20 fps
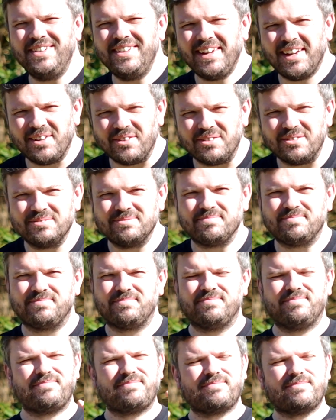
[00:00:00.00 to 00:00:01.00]
Now,
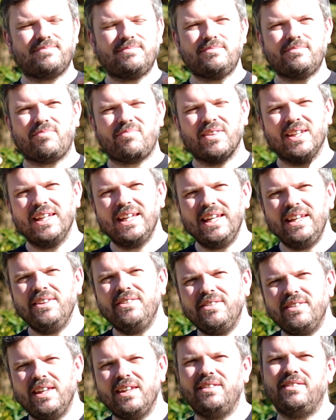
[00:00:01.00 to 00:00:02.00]

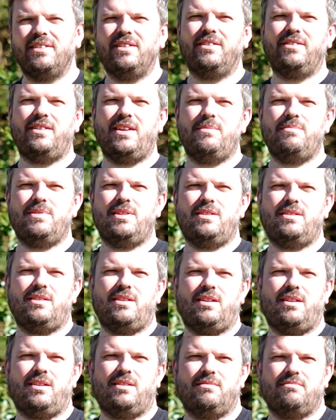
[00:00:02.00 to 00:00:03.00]
is it the same
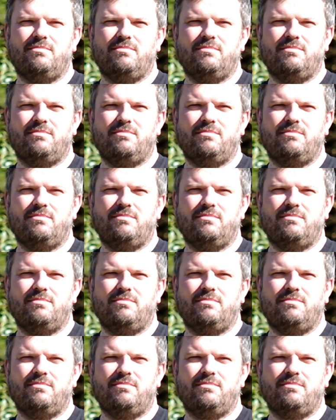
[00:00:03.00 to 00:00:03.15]
guitar?